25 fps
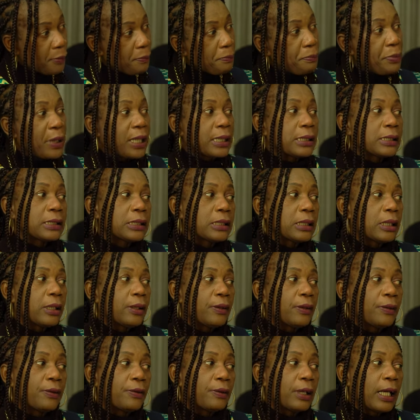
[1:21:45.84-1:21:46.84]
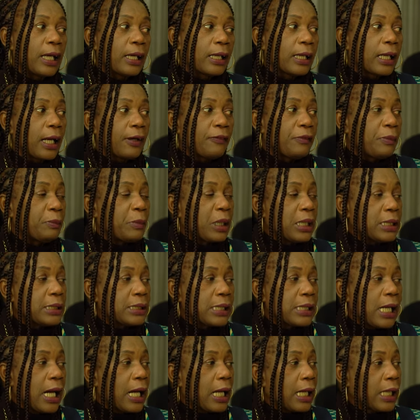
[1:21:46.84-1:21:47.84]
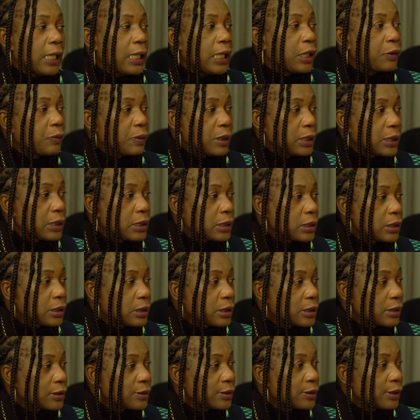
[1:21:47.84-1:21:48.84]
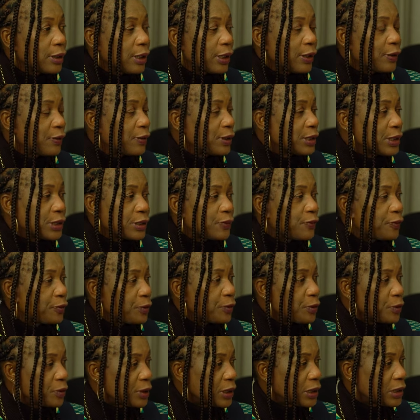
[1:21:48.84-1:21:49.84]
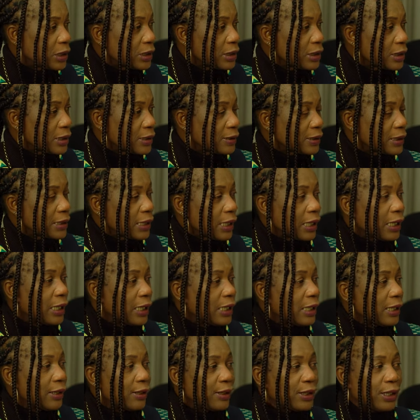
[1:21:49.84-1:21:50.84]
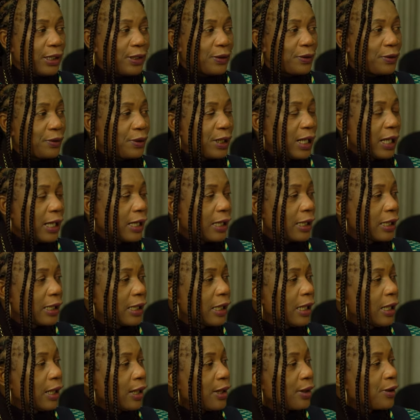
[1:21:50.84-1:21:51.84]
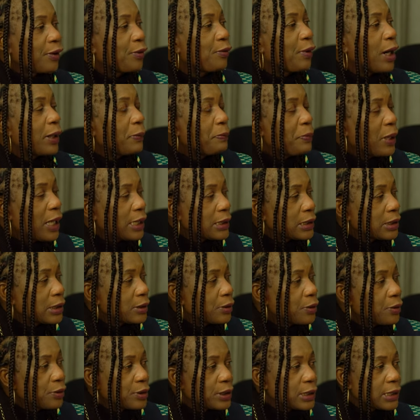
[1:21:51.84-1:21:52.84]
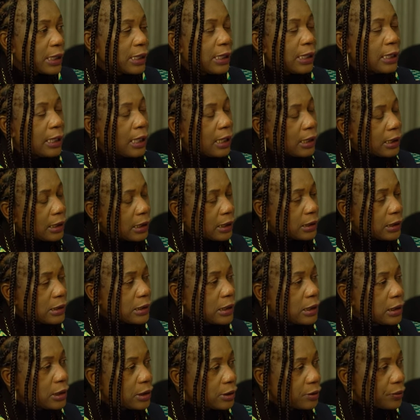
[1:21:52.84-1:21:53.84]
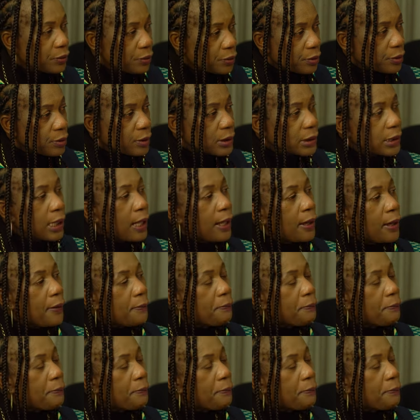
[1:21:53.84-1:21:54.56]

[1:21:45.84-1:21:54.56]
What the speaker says: But, you know, like governments are liquid. It's fluid. Today, you know, like one party goes in and they change the rules.